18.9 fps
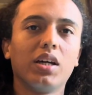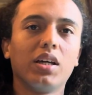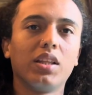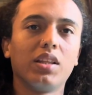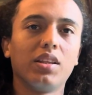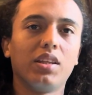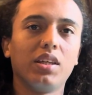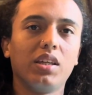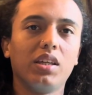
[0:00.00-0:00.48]

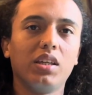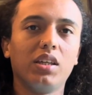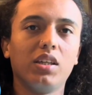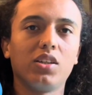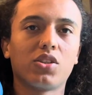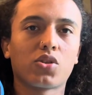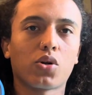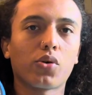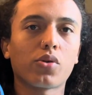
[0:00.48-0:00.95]

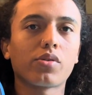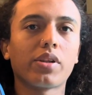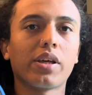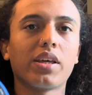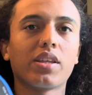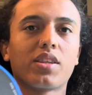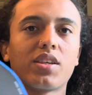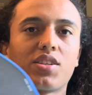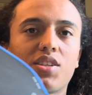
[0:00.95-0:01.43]
The total
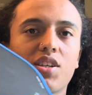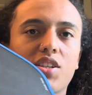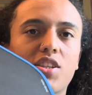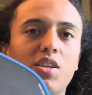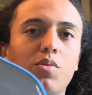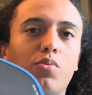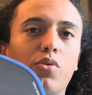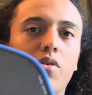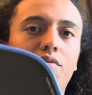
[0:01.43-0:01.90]
length is
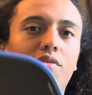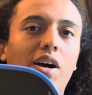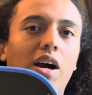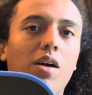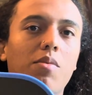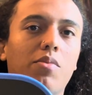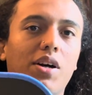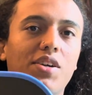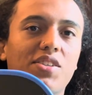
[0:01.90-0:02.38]
16.5
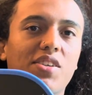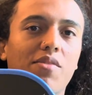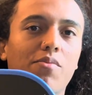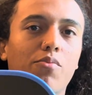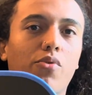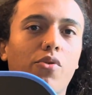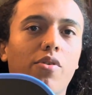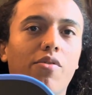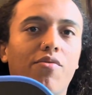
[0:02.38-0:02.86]
by
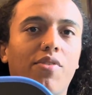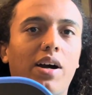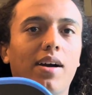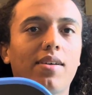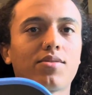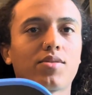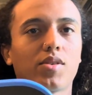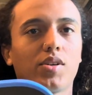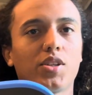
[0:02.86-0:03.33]

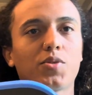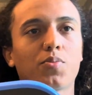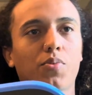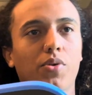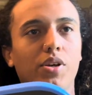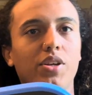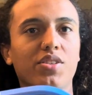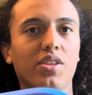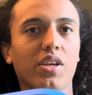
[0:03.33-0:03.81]
7.5, so it's
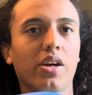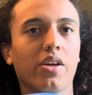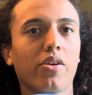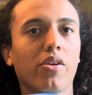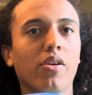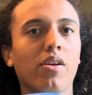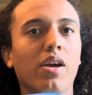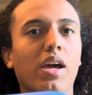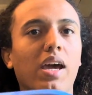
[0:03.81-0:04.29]
pretty
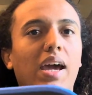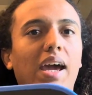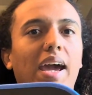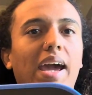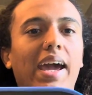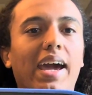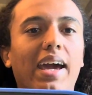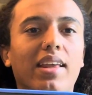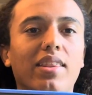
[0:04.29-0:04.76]
standard,
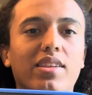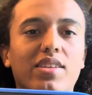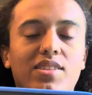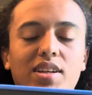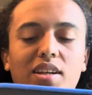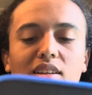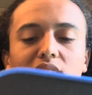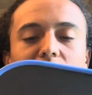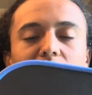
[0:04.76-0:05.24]
and
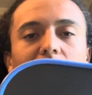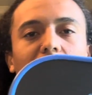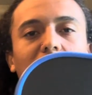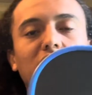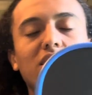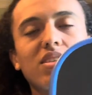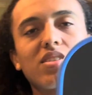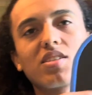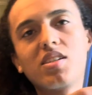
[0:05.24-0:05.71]
the
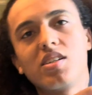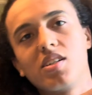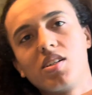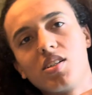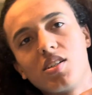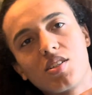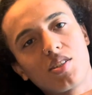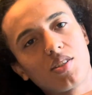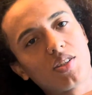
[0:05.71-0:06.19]
thickness
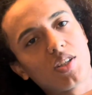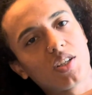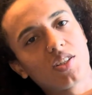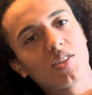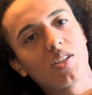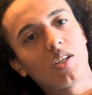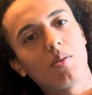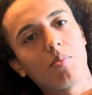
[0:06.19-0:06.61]
is 16